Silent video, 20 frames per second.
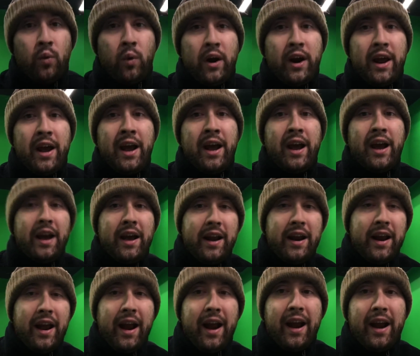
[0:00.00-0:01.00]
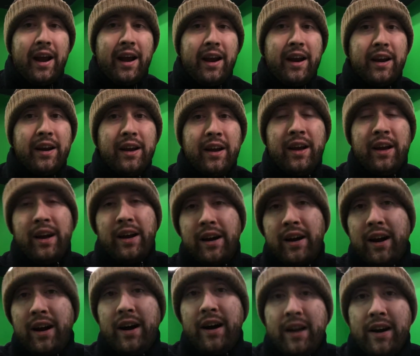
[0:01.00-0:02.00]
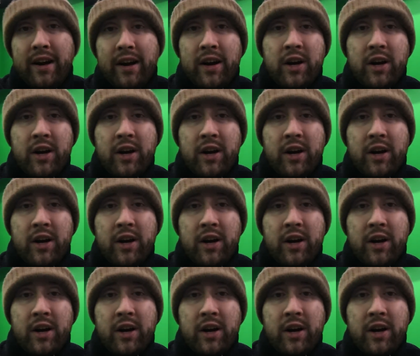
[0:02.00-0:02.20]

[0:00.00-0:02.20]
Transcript: went ahead and got